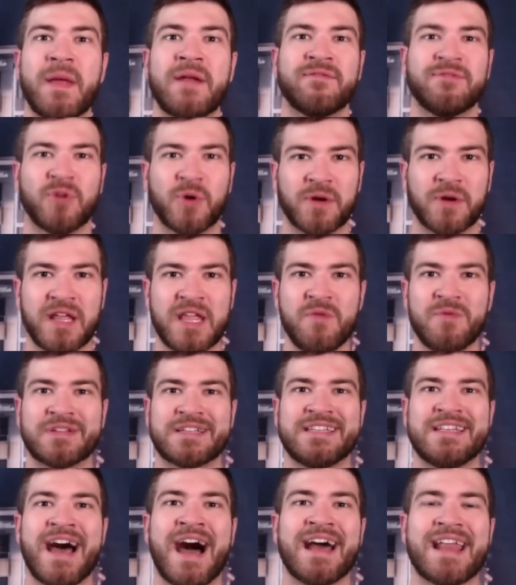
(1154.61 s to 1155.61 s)
At Florida, he was
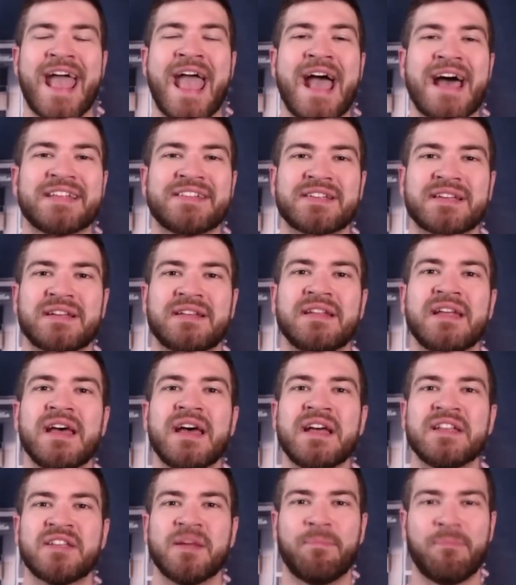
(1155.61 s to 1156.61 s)
not asked
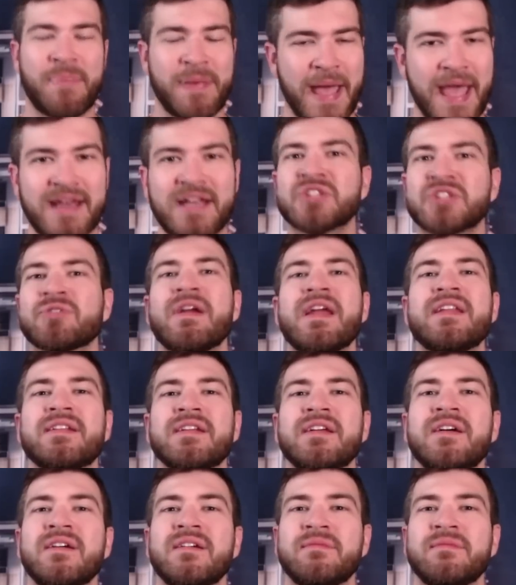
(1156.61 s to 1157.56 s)
to penetrate